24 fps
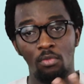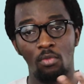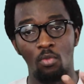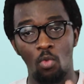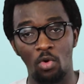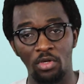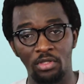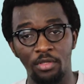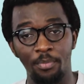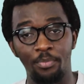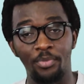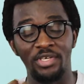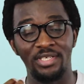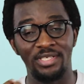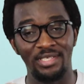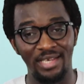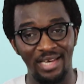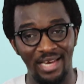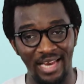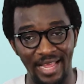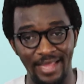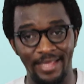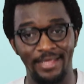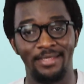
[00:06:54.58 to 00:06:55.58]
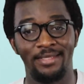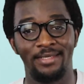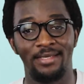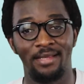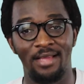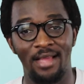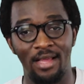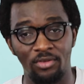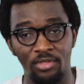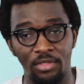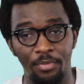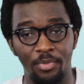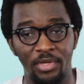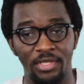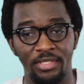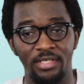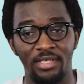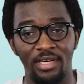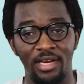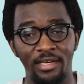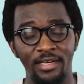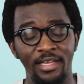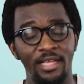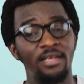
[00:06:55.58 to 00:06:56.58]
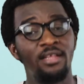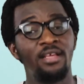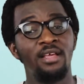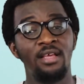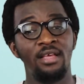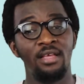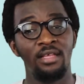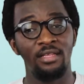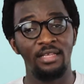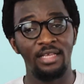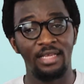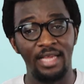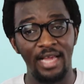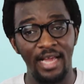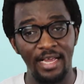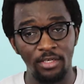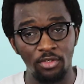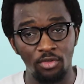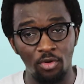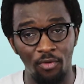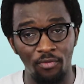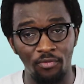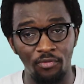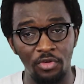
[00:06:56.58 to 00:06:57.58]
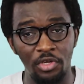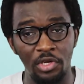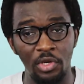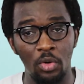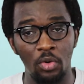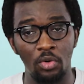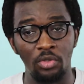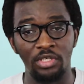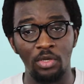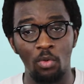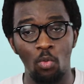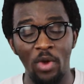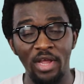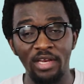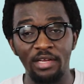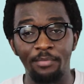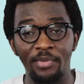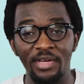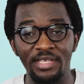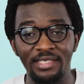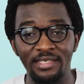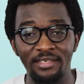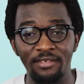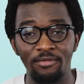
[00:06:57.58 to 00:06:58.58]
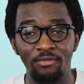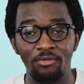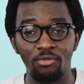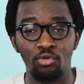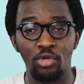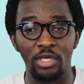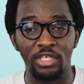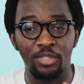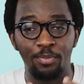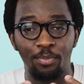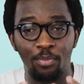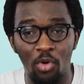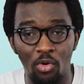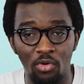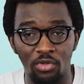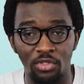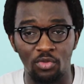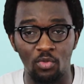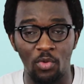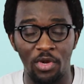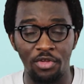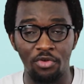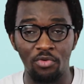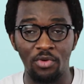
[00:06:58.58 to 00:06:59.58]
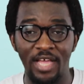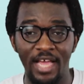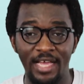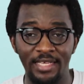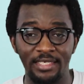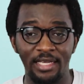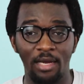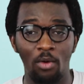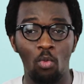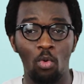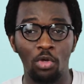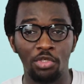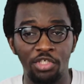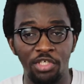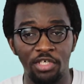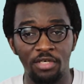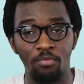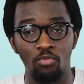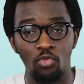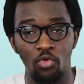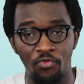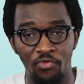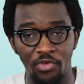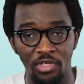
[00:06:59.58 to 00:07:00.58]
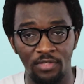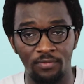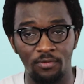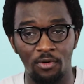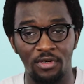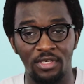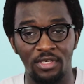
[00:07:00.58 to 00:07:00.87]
what the person likes, how the person, and then the kind of, the way the person responds when you guys are watching movies, for